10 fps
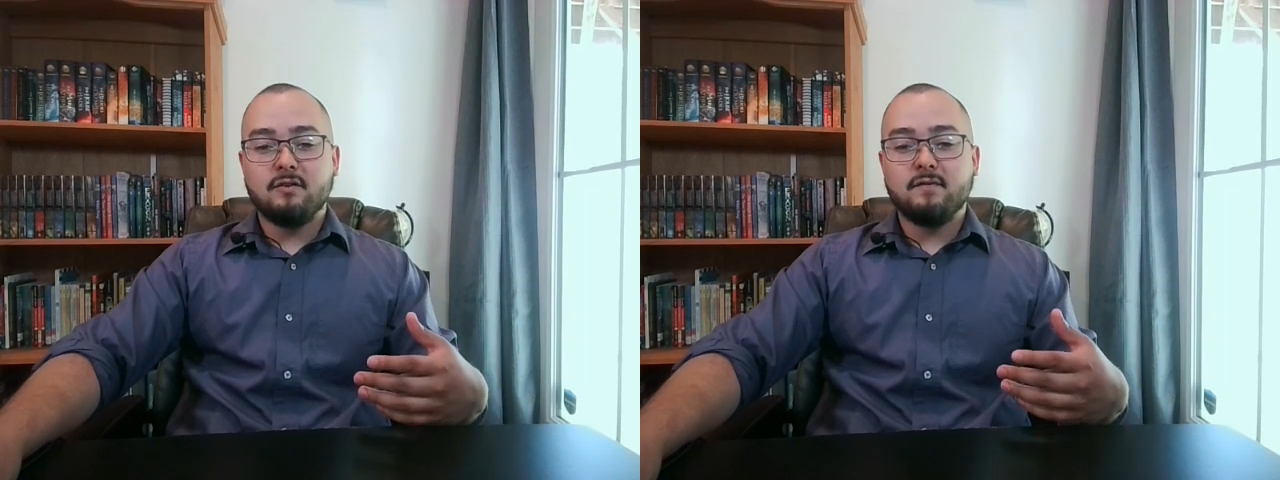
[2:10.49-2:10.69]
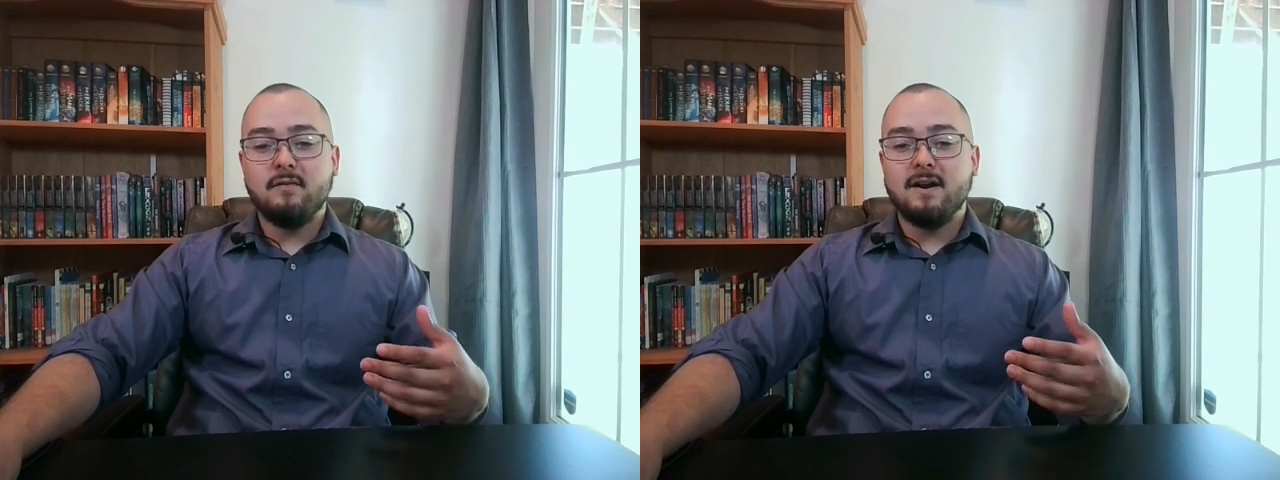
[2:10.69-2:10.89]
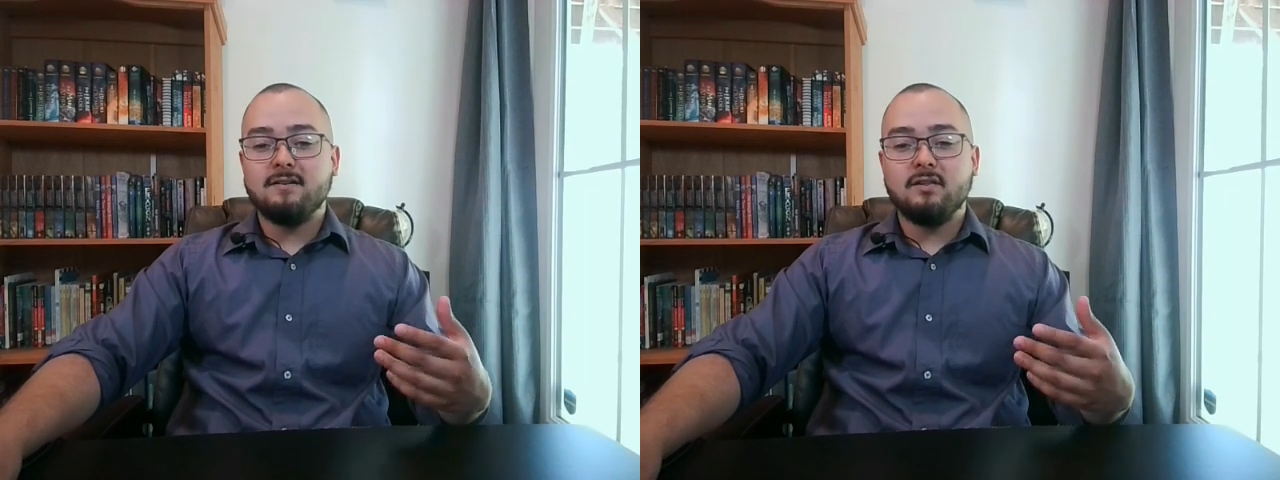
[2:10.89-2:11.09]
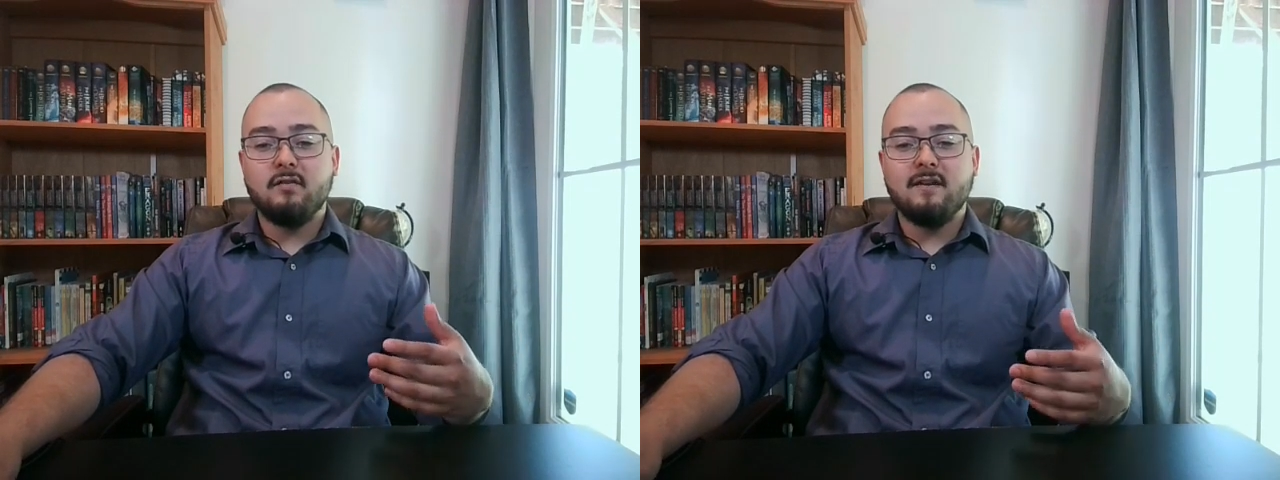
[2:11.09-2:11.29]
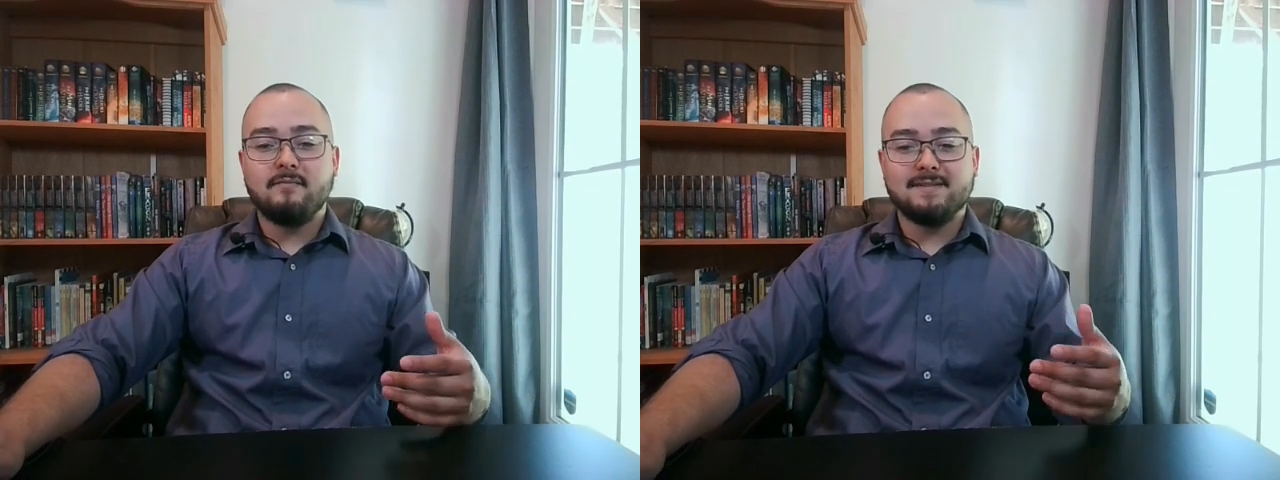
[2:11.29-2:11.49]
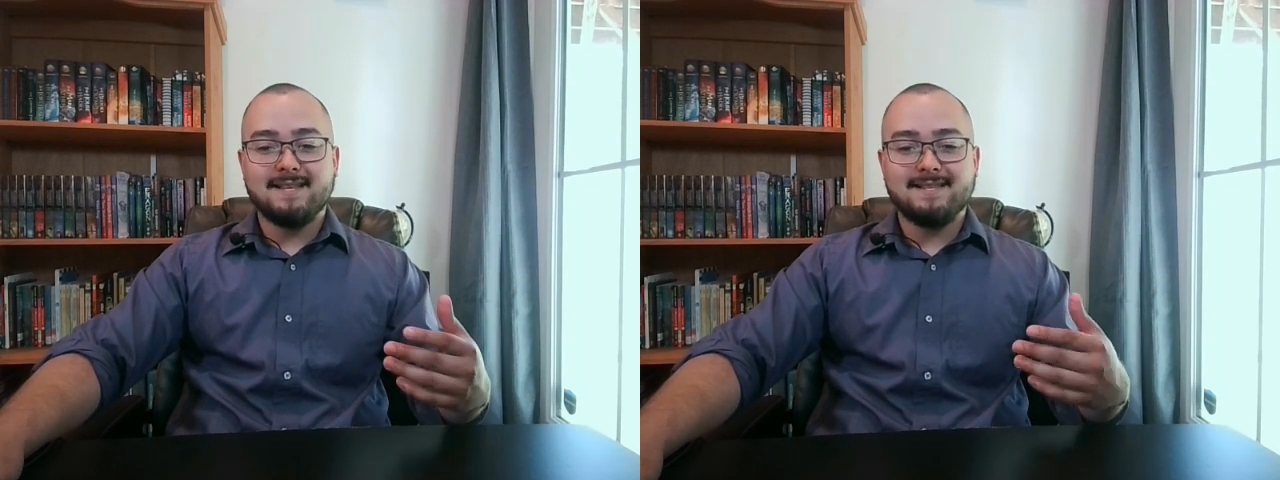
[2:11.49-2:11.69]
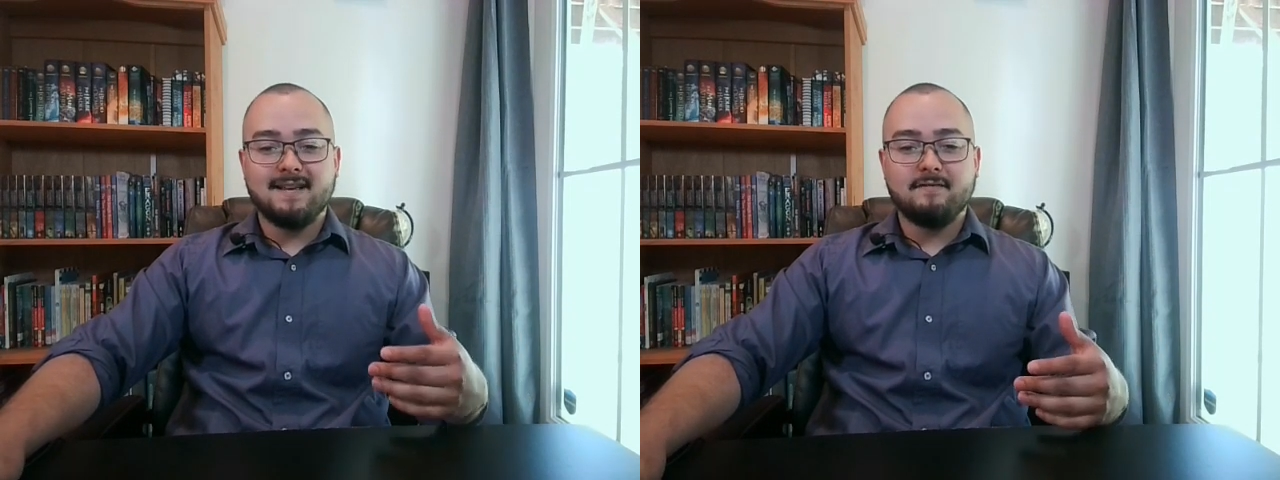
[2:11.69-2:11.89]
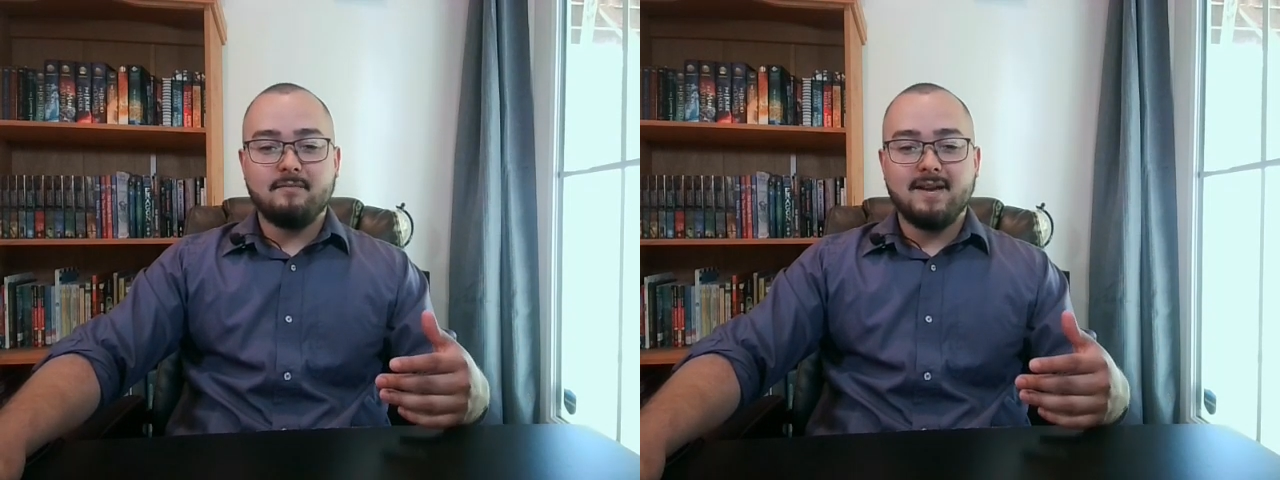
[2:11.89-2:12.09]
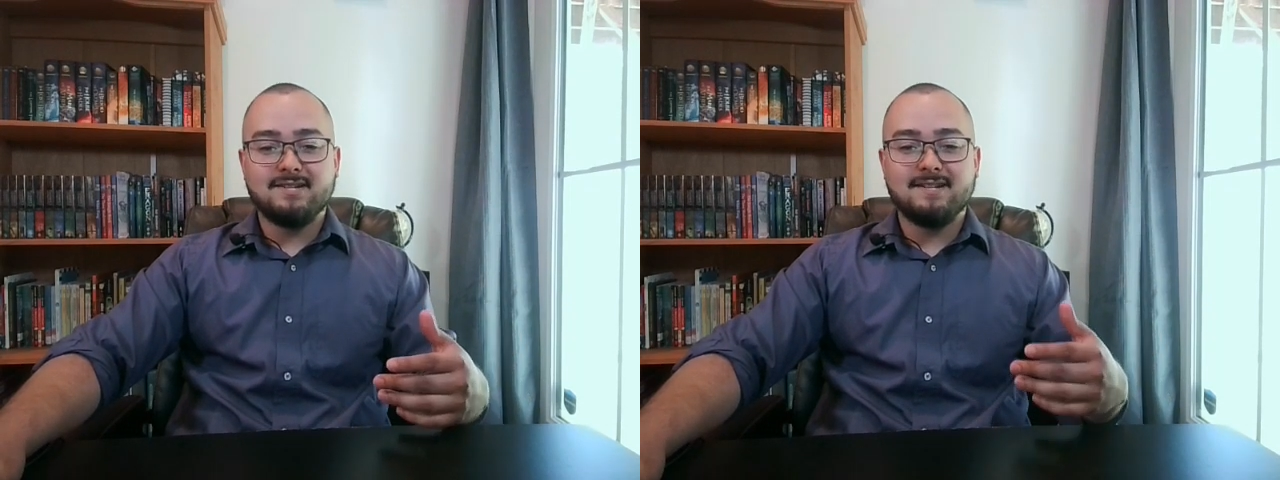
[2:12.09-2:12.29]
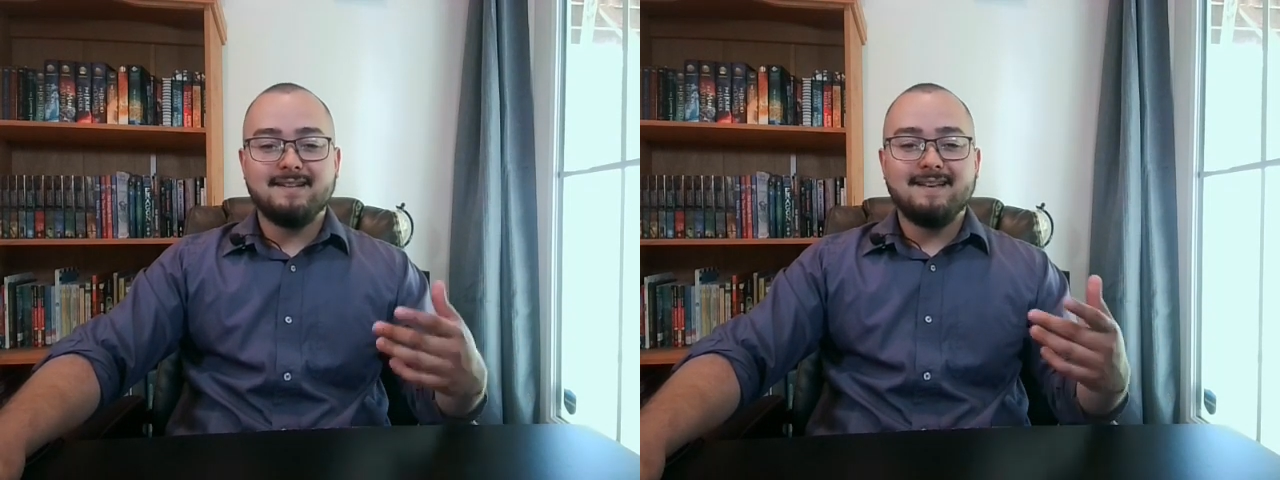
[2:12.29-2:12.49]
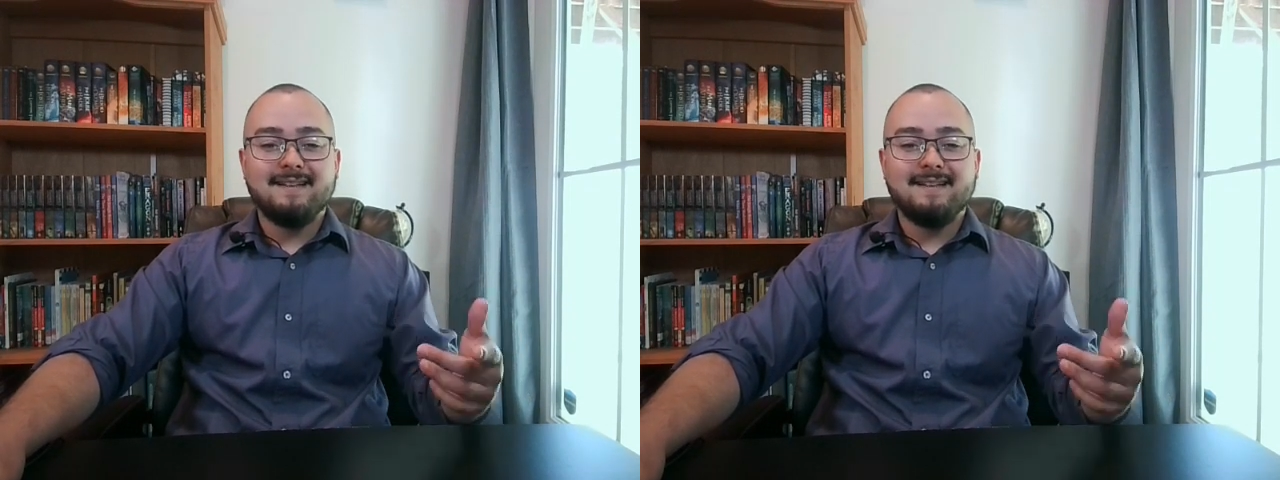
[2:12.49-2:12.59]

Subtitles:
if you want another way of presenting information,